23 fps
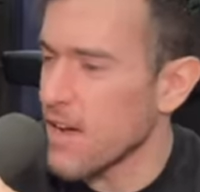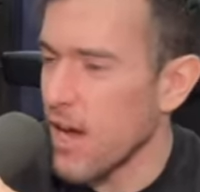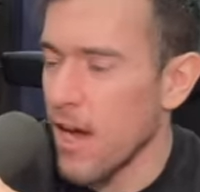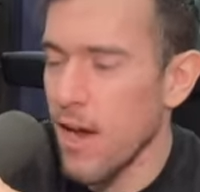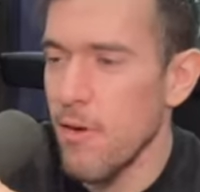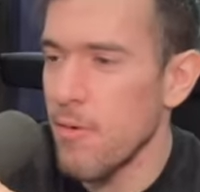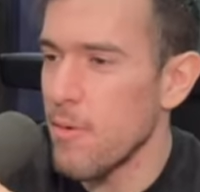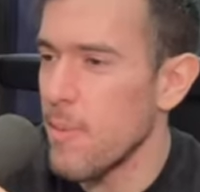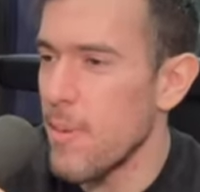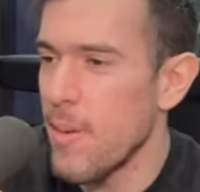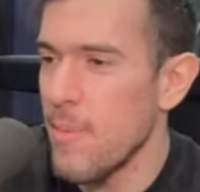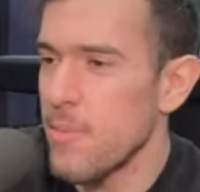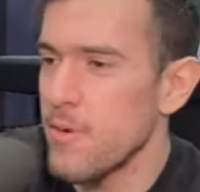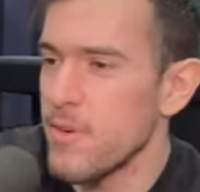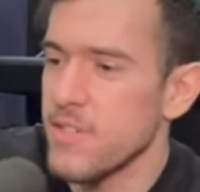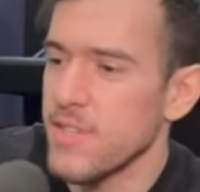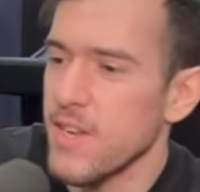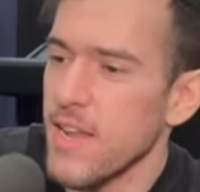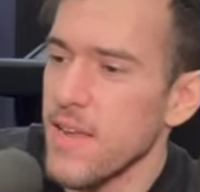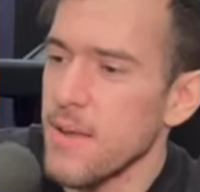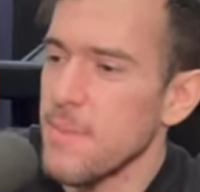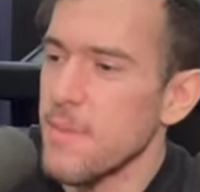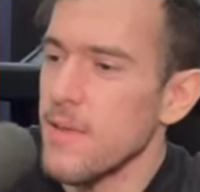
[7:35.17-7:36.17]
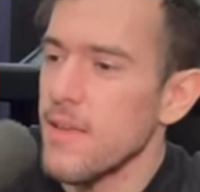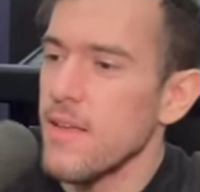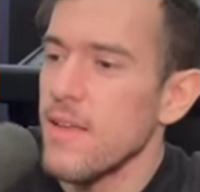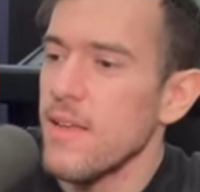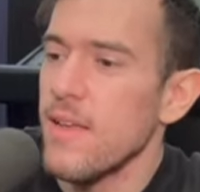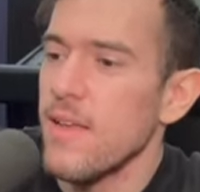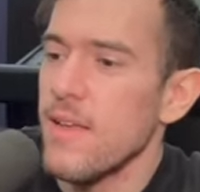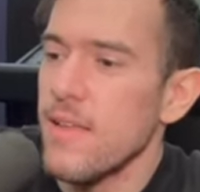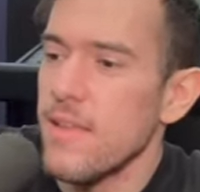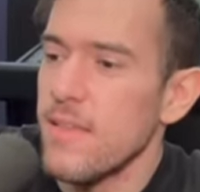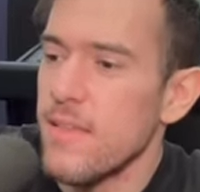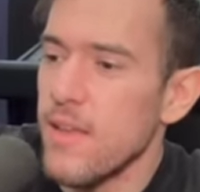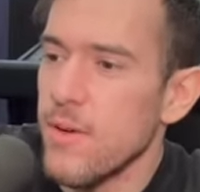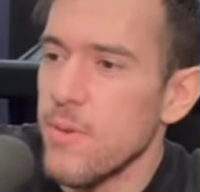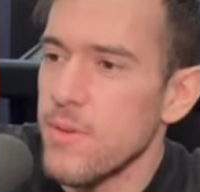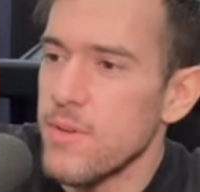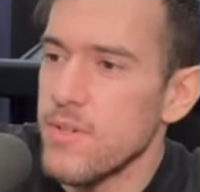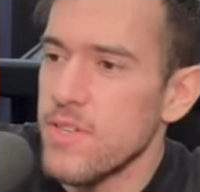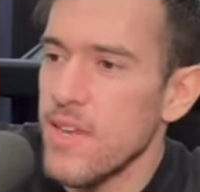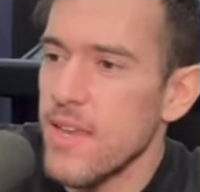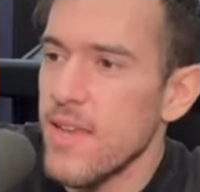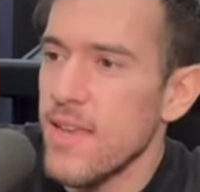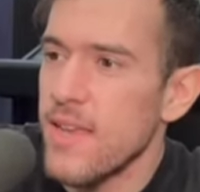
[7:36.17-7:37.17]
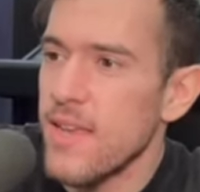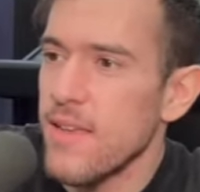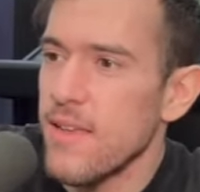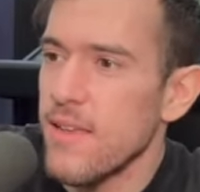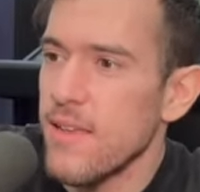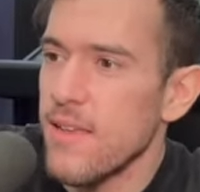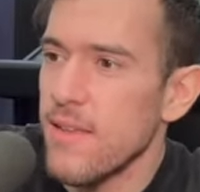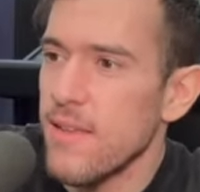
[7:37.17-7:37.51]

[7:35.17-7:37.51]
can't remember his name. There was a,